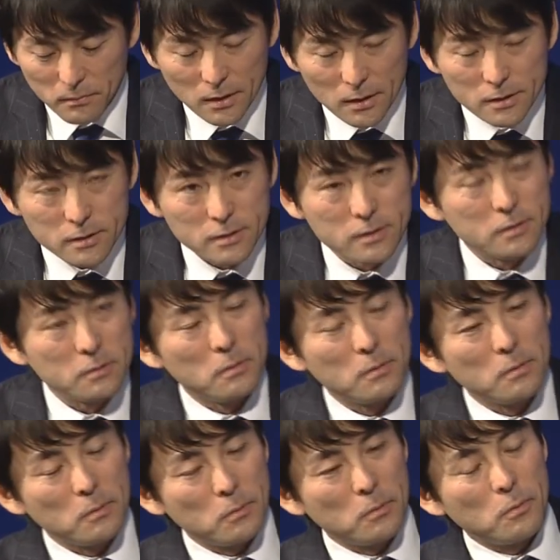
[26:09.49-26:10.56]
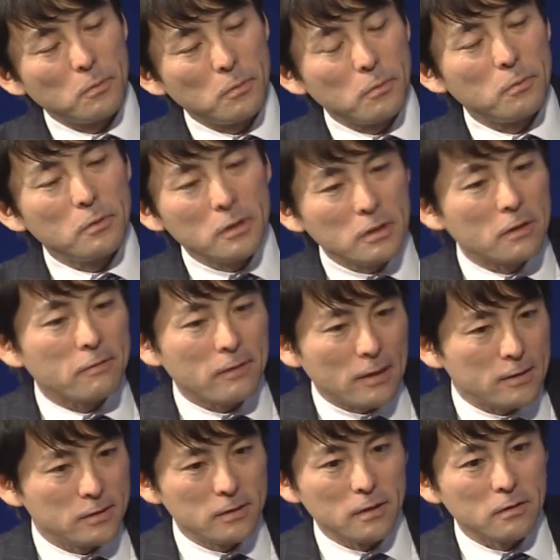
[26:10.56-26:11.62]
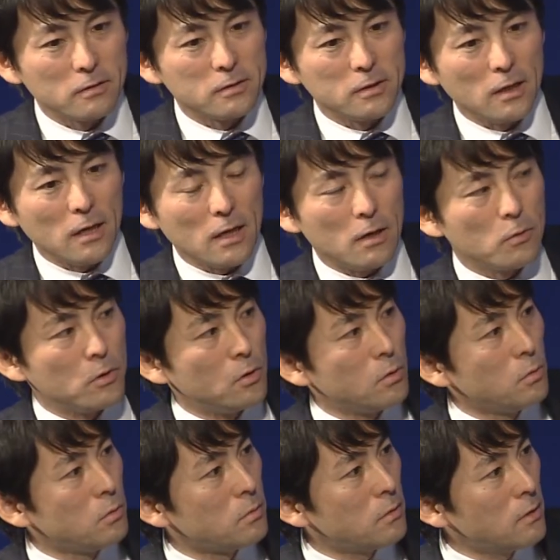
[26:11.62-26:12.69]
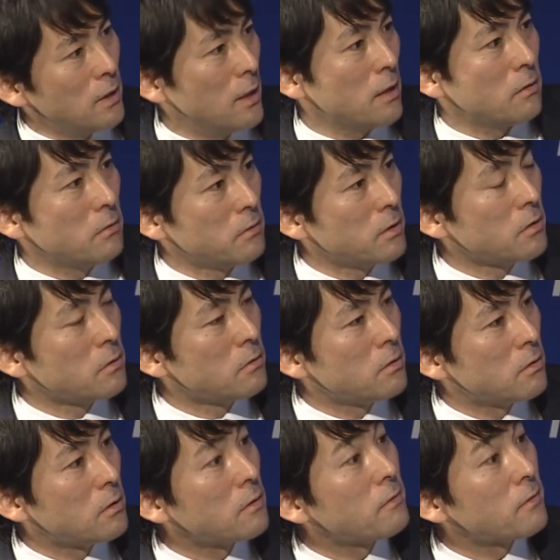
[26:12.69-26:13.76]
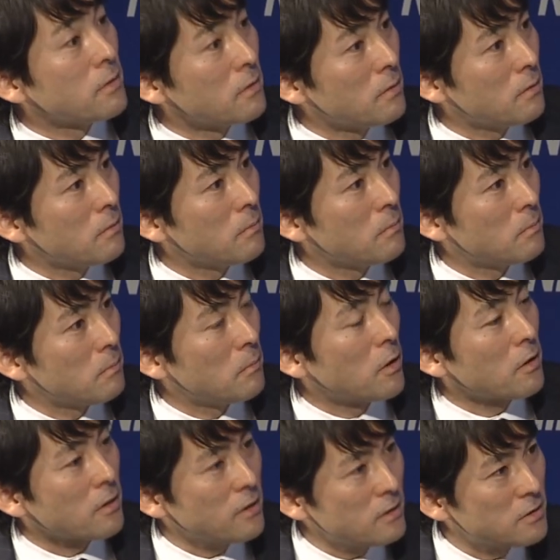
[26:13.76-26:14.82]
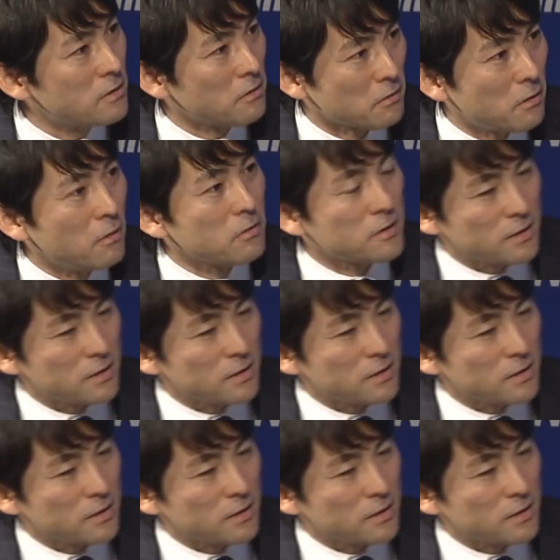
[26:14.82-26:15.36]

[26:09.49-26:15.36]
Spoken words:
It's really fascinating to see how you tackled into different markets. They're called